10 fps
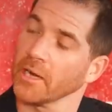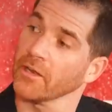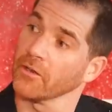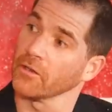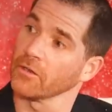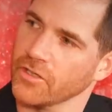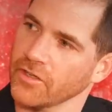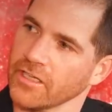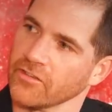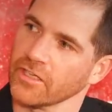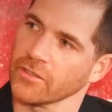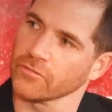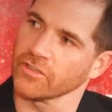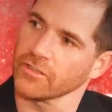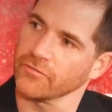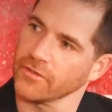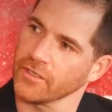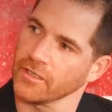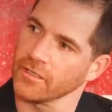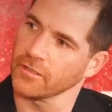Brand, do you think he's guilty of the